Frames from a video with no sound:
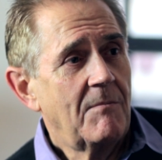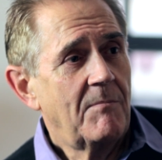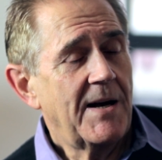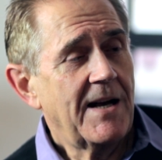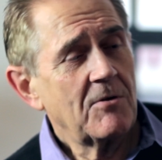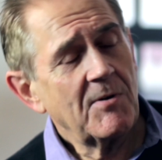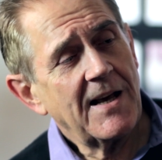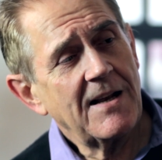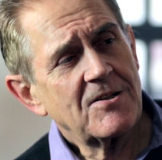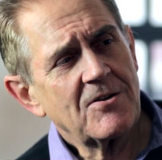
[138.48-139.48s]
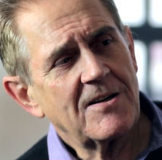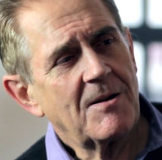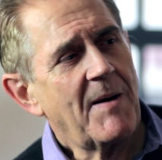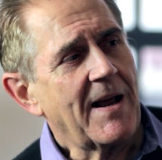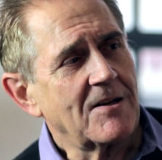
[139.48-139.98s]
But how do we get inside the
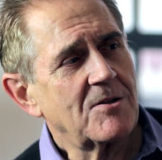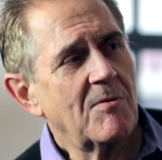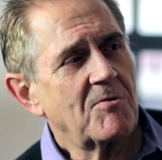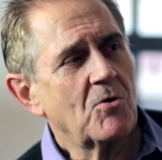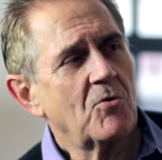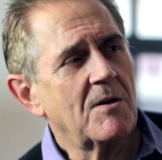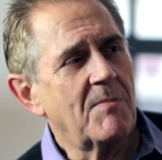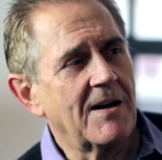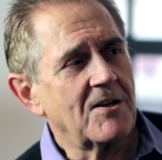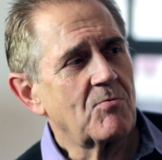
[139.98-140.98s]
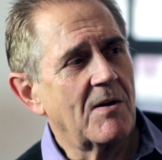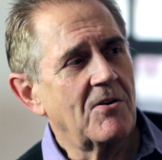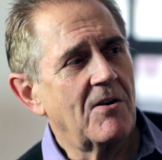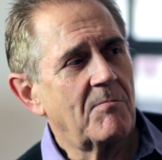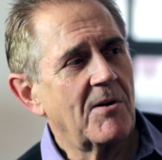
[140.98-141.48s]
banks? And we were talking about this one
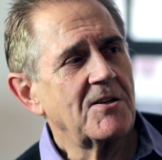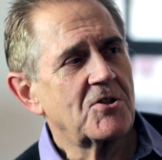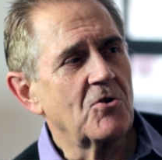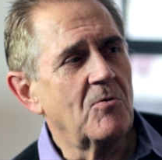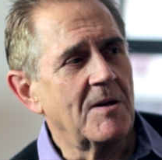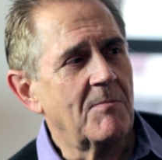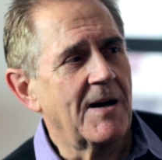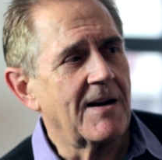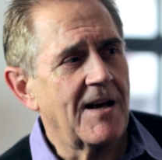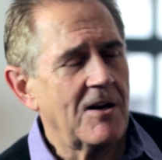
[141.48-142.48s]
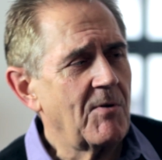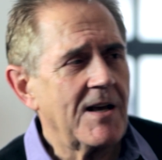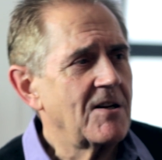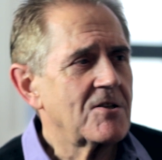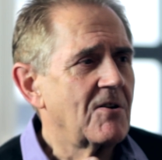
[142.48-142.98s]
night, brainstorming about it. How do we get
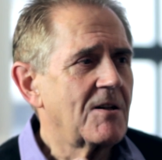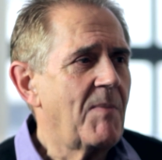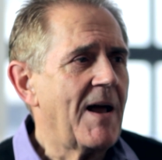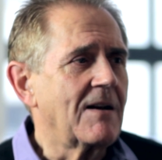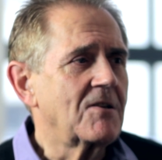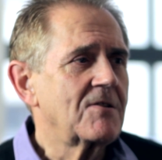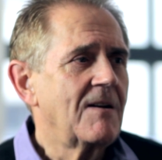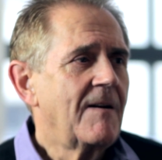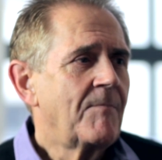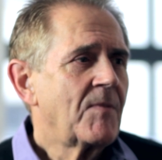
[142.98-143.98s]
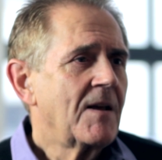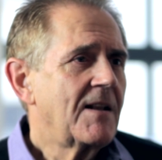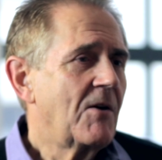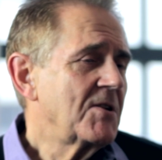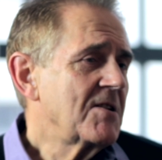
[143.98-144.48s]
inside the banks?
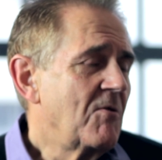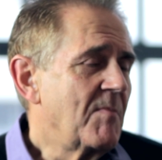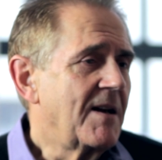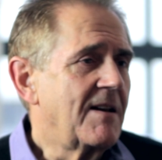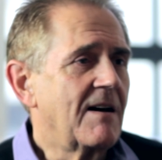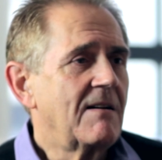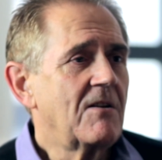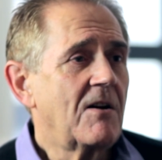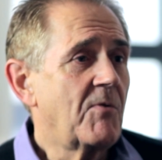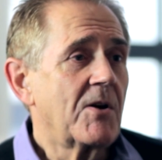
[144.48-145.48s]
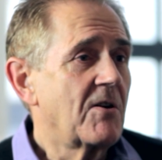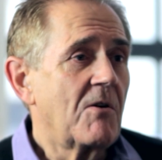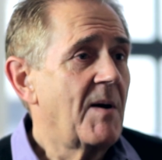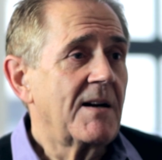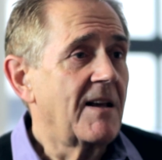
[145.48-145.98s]
There is no media. Not if we've got no
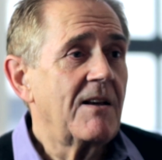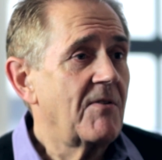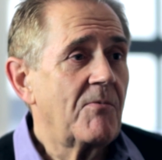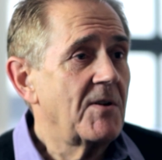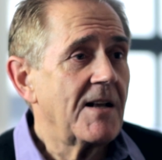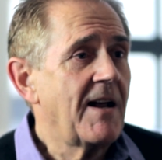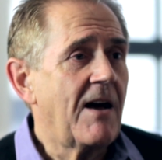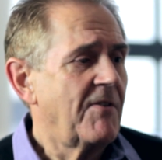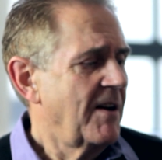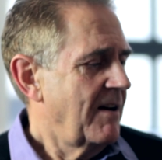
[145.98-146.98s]
money, even if we did have.